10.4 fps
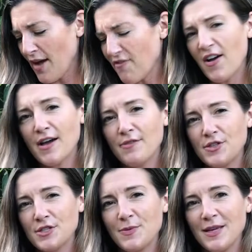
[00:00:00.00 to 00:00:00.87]
5
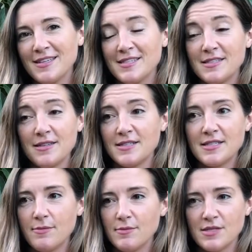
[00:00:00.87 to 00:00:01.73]
just because it
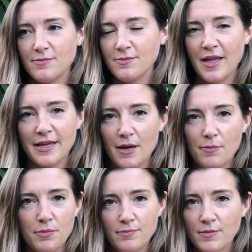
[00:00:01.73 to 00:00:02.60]
seemed like a
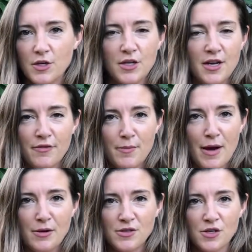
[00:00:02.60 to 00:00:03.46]
good enough
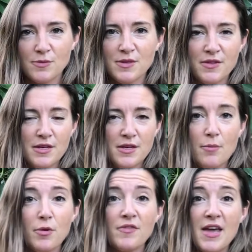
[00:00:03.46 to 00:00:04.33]
amount in terms of the
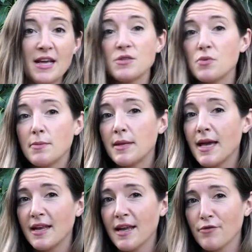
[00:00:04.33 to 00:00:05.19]
number of eggs we'd be
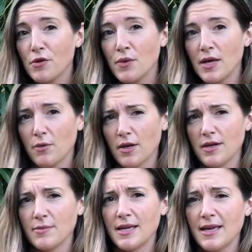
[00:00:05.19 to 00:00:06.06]
getting every week. We're going
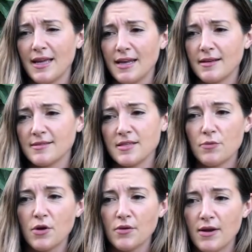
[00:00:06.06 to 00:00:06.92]
to be getting
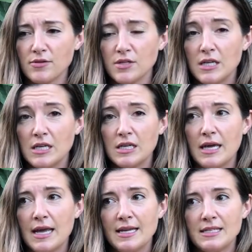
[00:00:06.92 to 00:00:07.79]
somewhere around
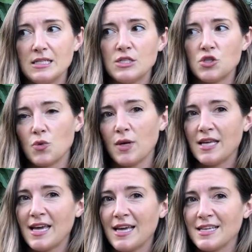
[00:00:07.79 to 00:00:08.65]
18 to
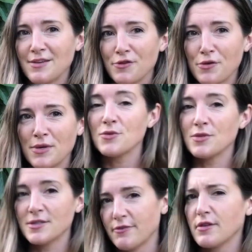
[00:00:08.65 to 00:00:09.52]
20 eggs every week.
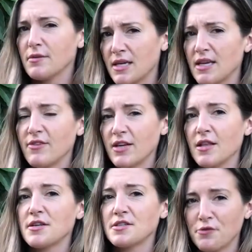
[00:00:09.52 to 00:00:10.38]
We'll definitely be giving a
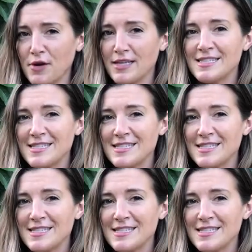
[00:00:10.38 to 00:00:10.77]
lot to friends.